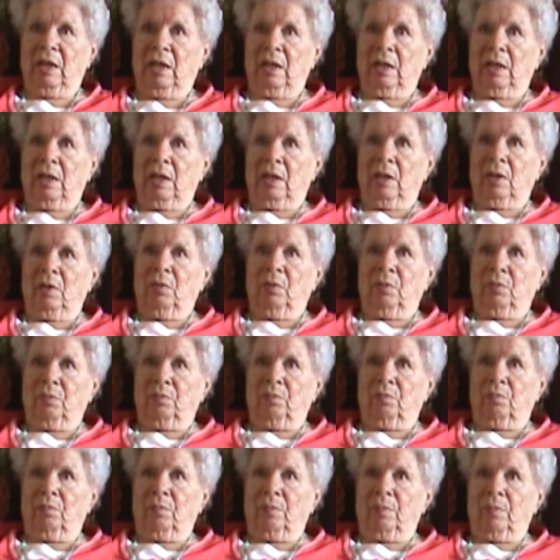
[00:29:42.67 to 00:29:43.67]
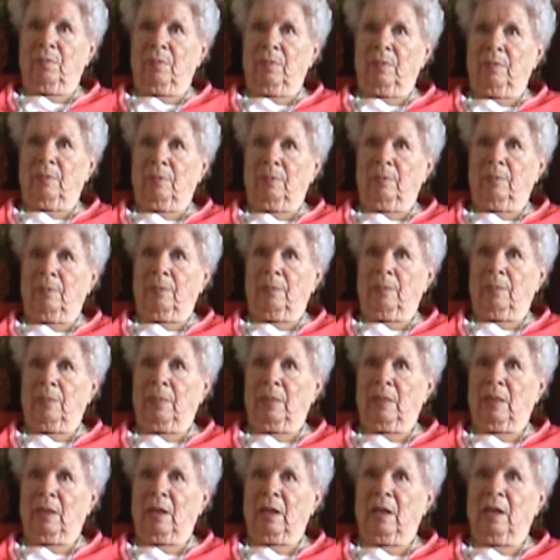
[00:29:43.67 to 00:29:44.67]
When you said the club,
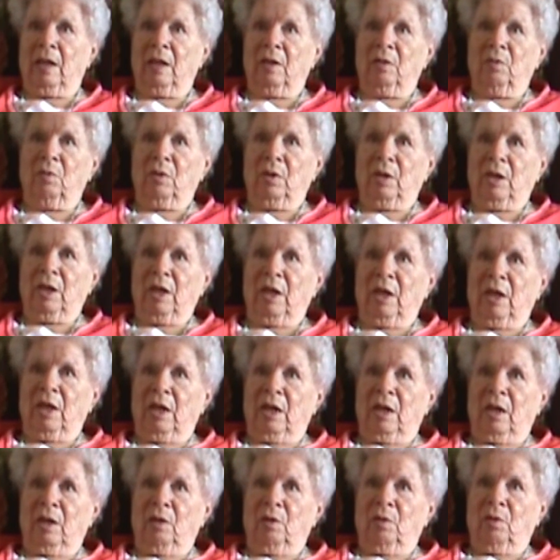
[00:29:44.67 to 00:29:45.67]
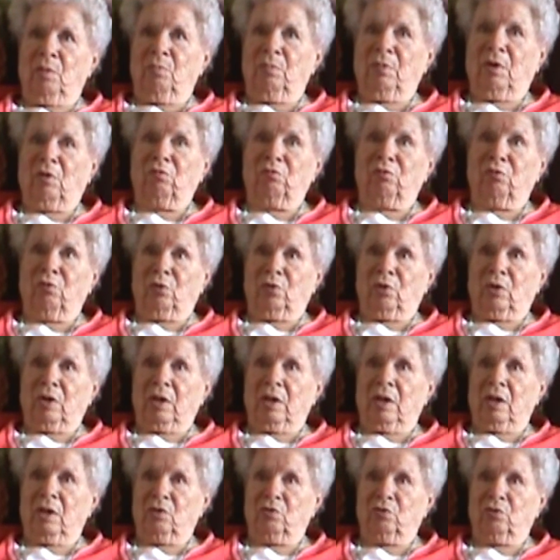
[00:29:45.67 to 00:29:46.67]
what was the club? Mount Vernon
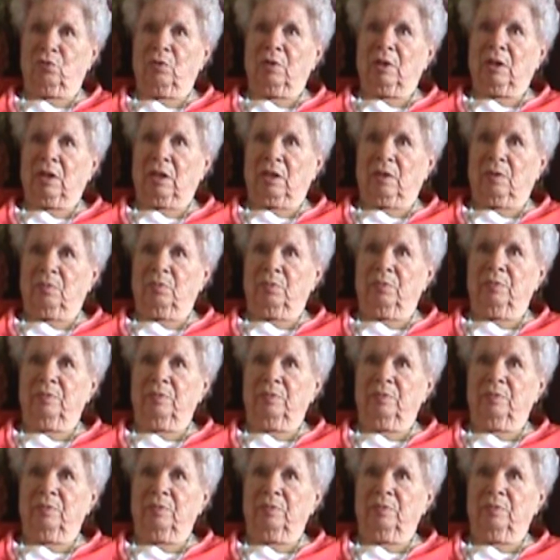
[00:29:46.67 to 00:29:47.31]
Country Club.